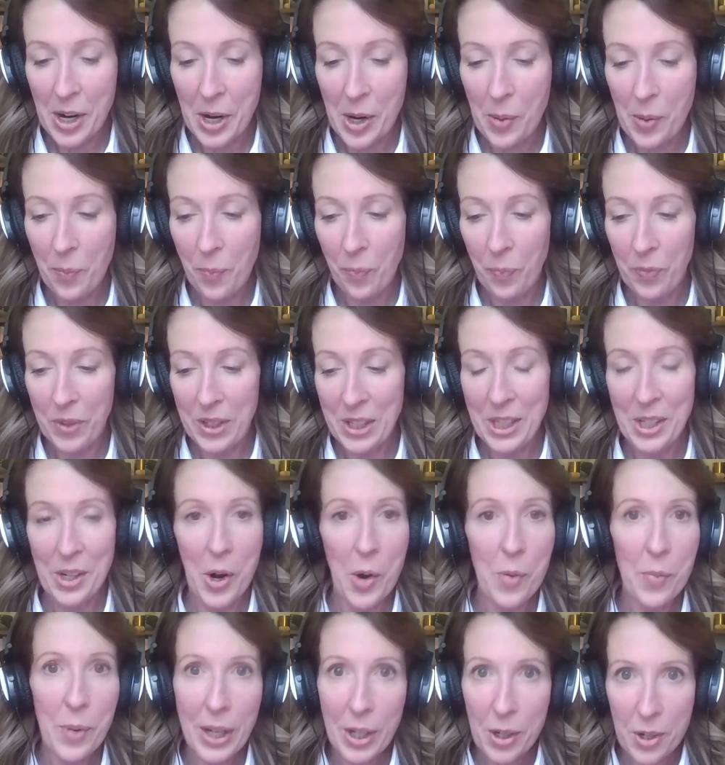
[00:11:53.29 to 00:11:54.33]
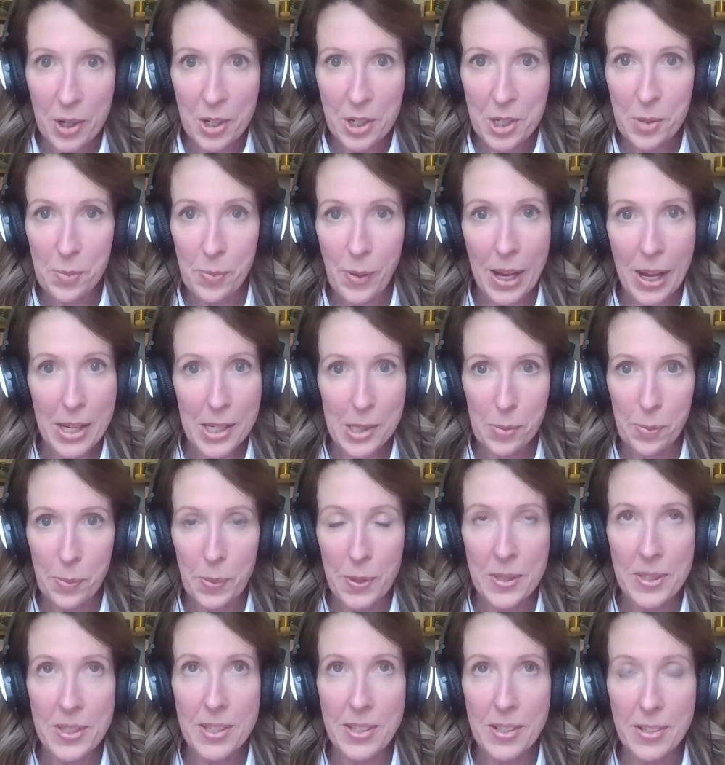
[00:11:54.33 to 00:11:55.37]
Oh my gosh, my
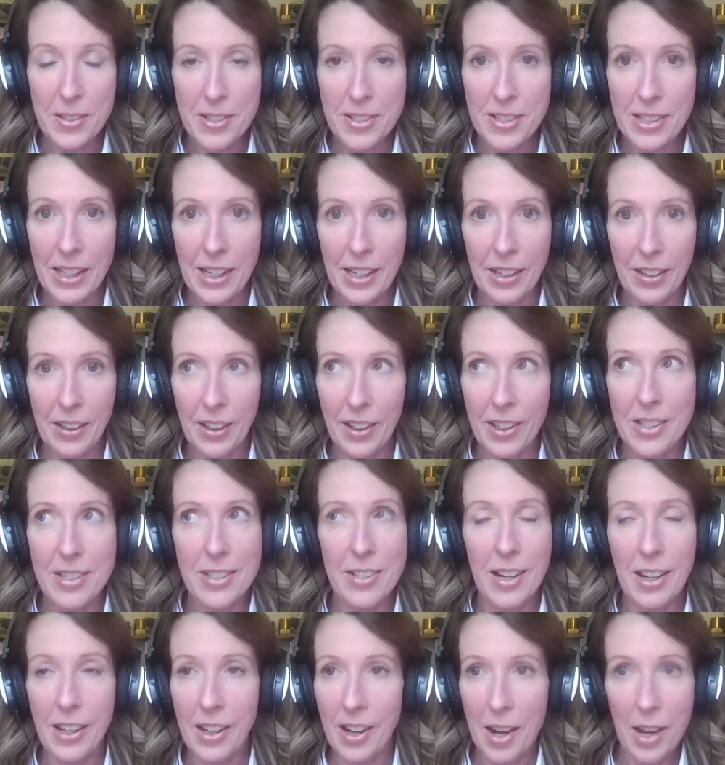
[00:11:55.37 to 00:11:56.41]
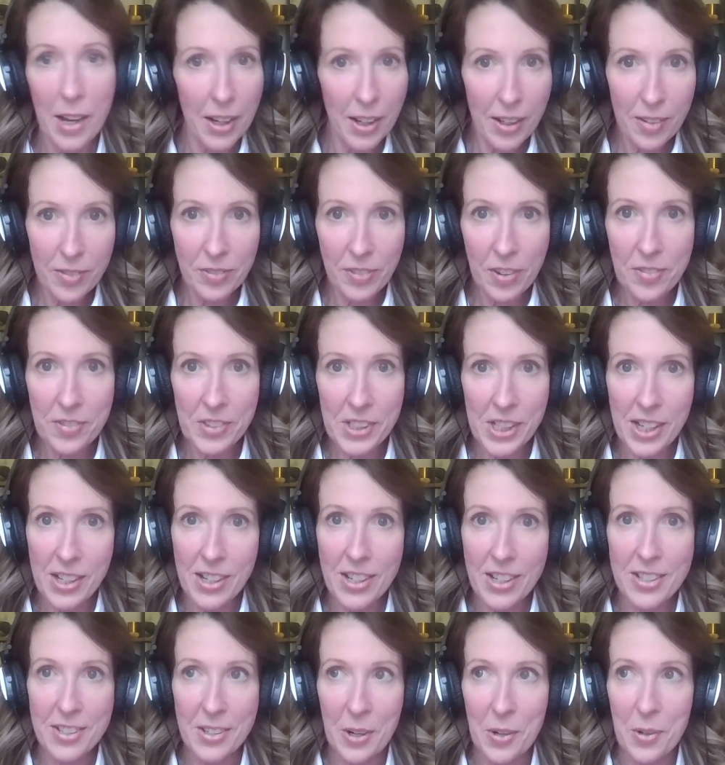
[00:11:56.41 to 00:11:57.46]
husband, seriously, it's like
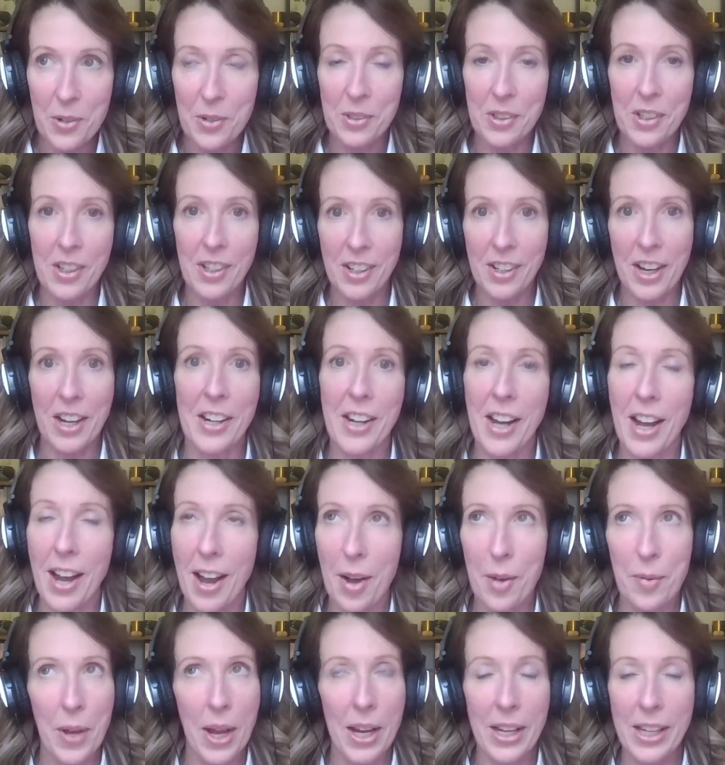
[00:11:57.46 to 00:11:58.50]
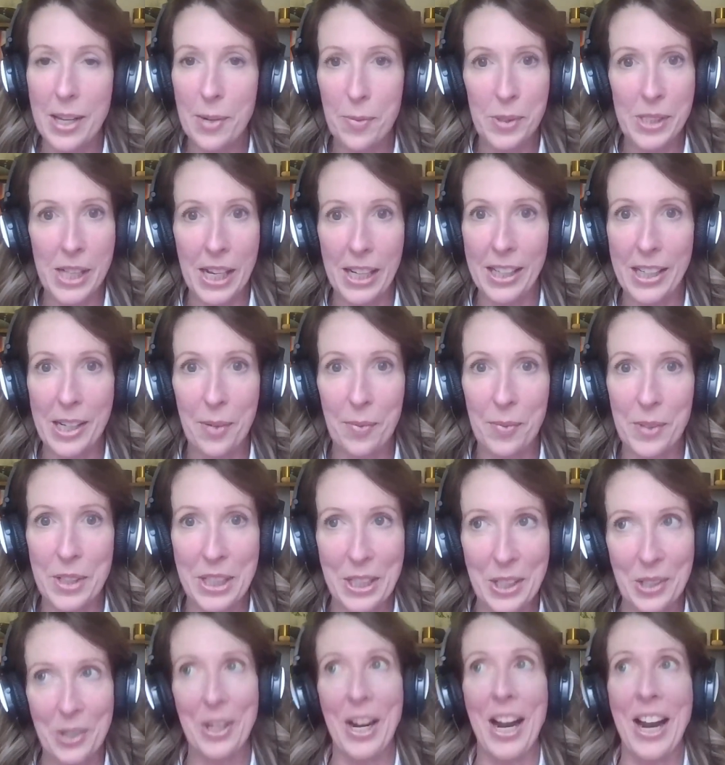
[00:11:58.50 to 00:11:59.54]
15 years old, and I keep telling
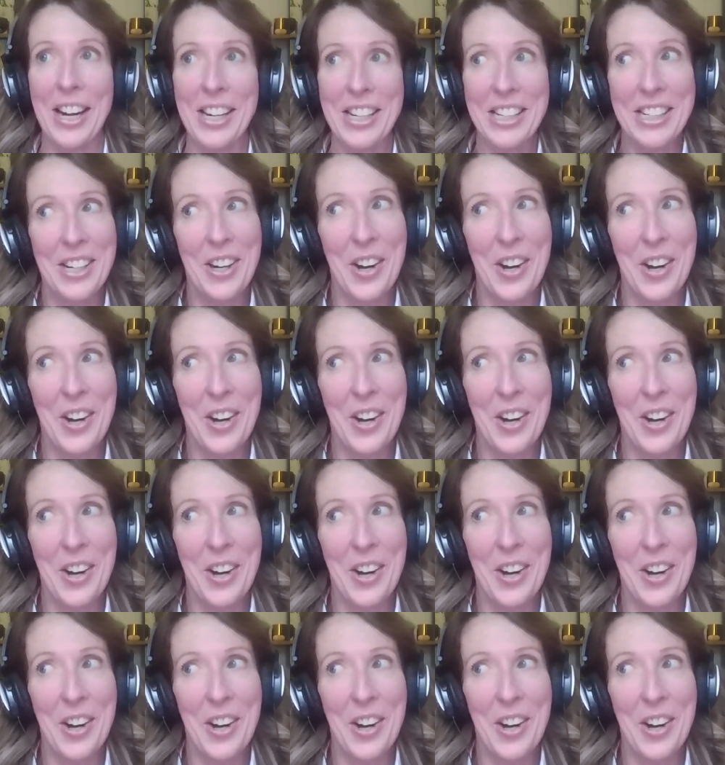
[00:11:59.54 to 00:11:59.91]
him, honey,